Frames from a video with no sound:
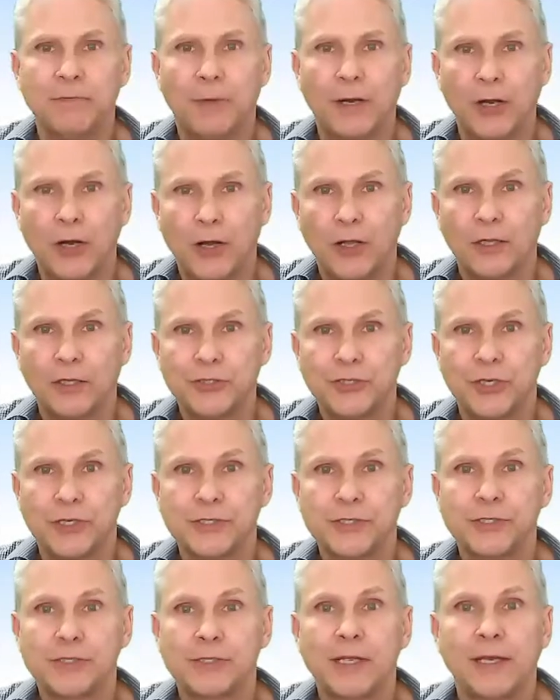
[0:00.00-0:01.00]

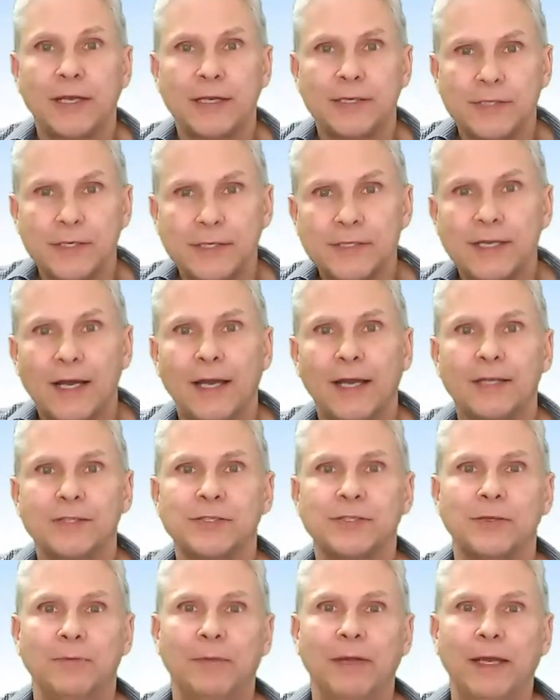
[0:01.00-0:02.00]
biologists is the science
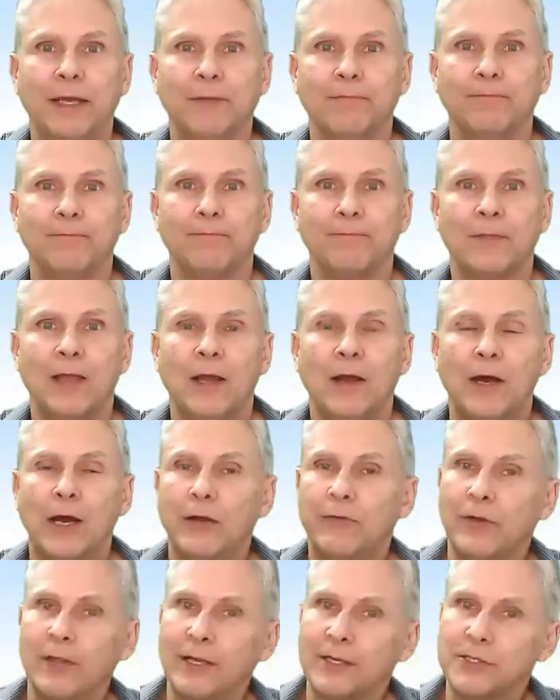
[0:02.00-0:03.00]
domain.
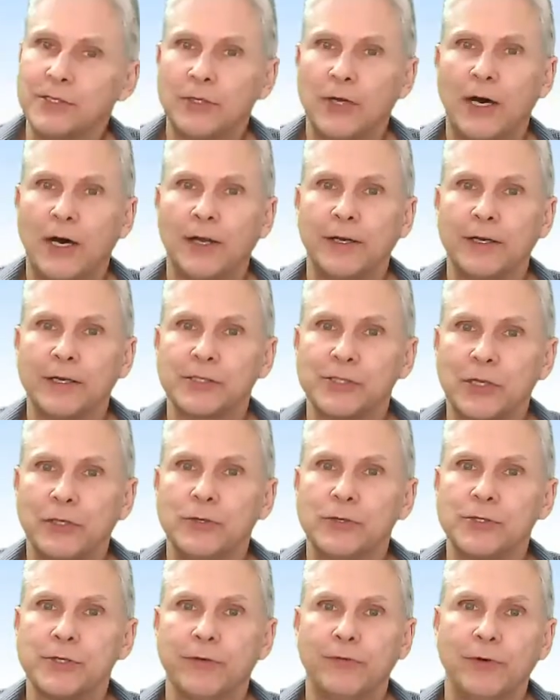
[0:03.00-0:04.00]
However, that's not an
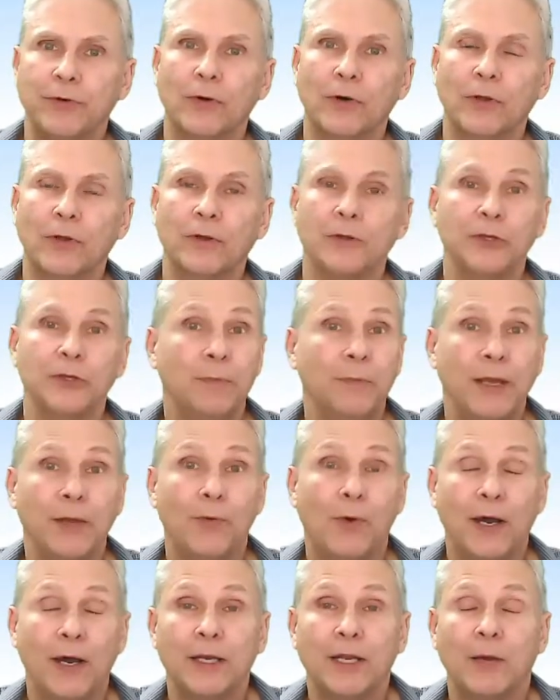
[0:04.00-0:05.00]
exclusive role. You may
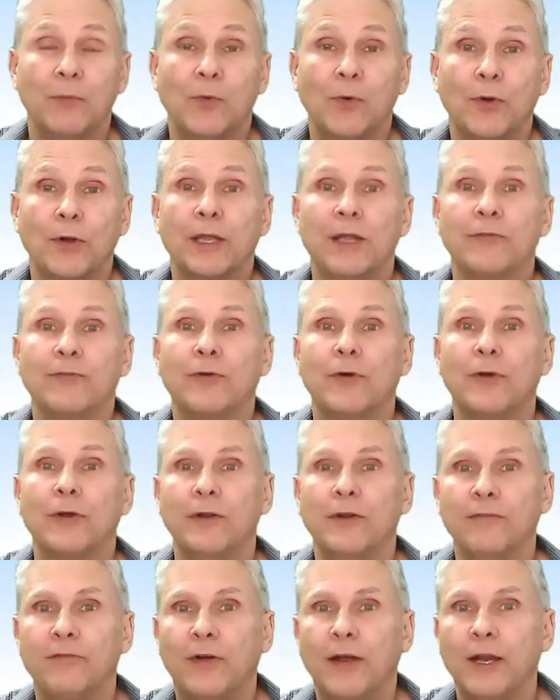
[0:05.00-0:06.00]
wind up working for an
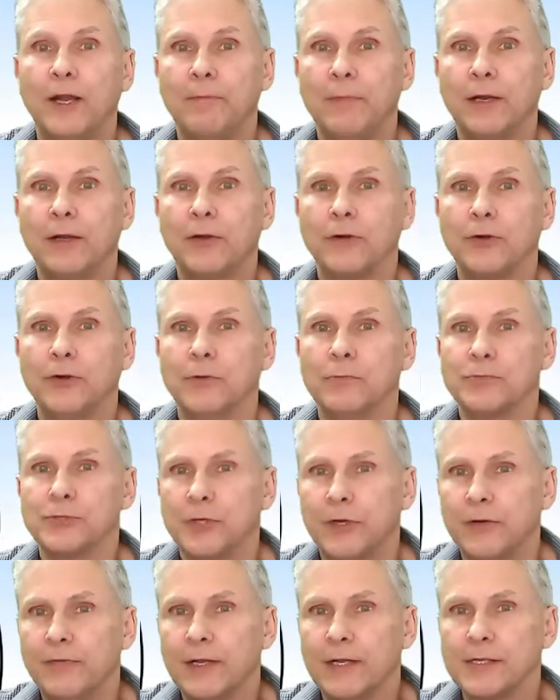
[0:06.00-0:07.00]
environmental group
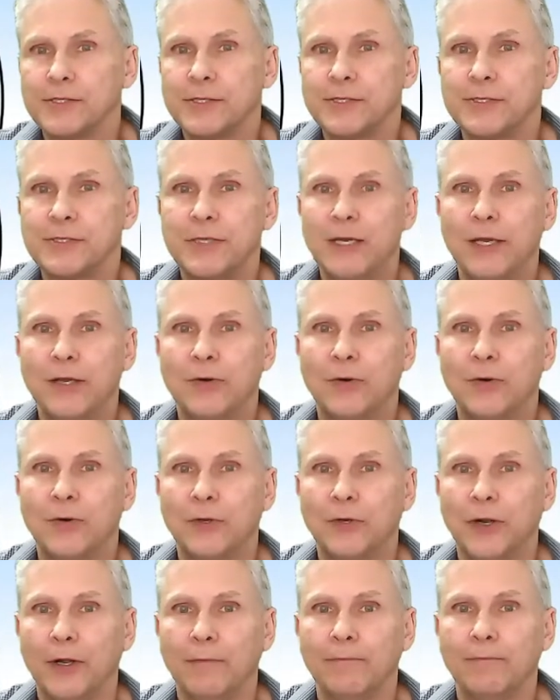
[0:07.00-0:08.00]
serving as a
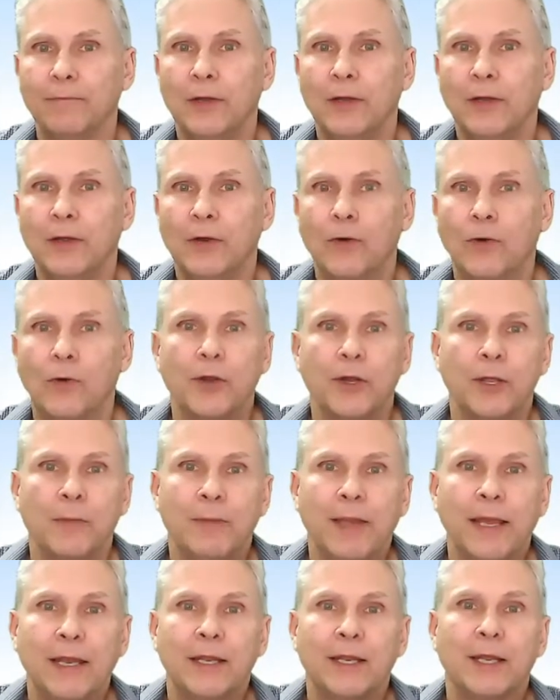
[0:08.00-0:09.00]
stakeholder, or you
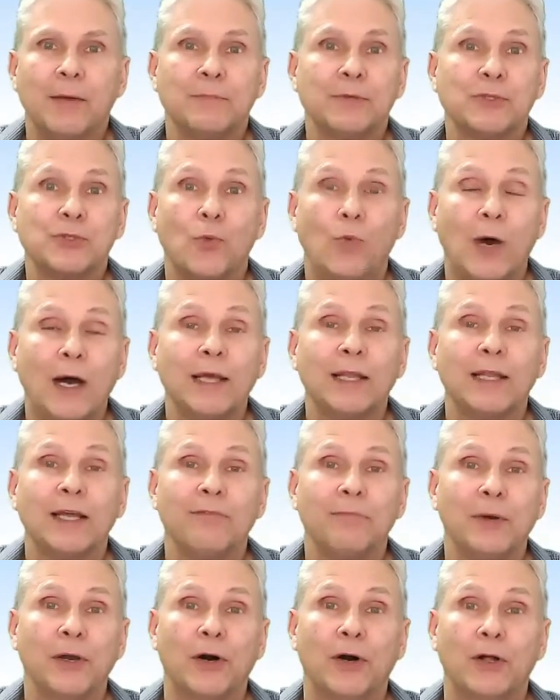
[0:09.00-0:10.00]
may end up as a
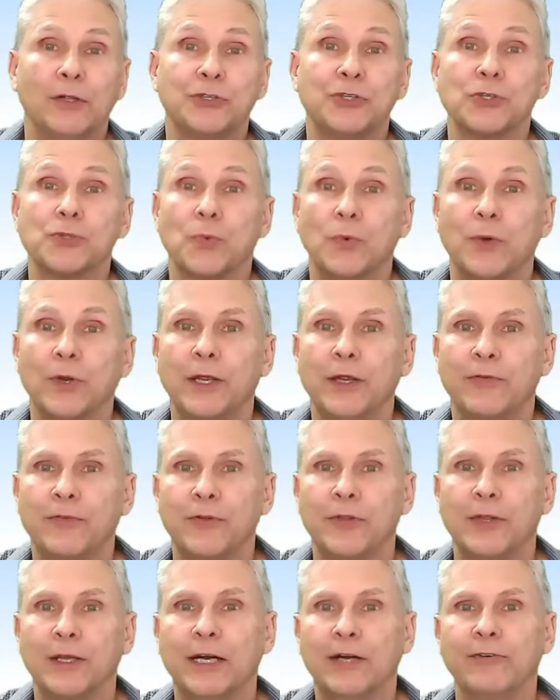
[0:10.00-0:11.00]
wildlife biologist working for
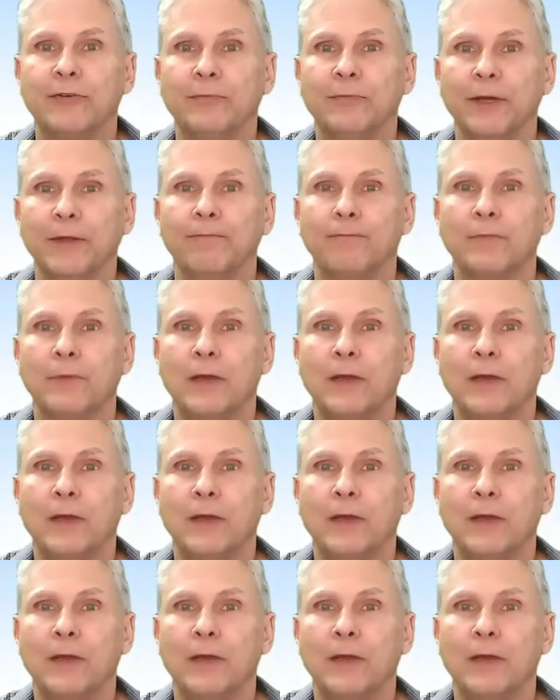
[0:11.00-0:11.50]
the government